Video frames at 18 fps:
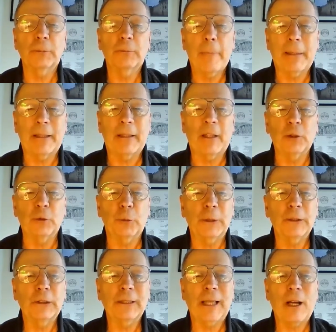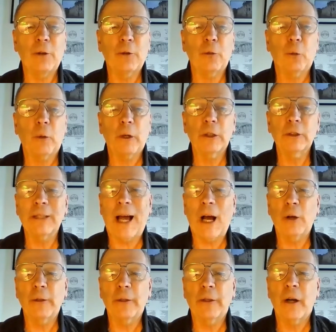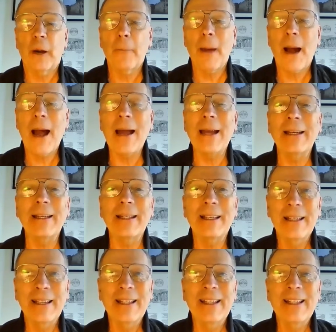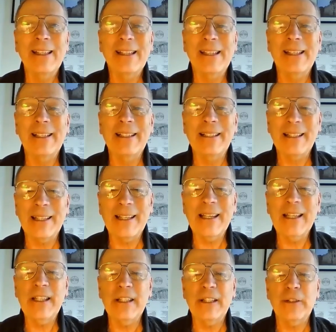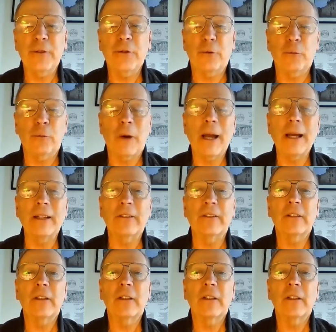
Because we sound words out in our mind, it is easy to write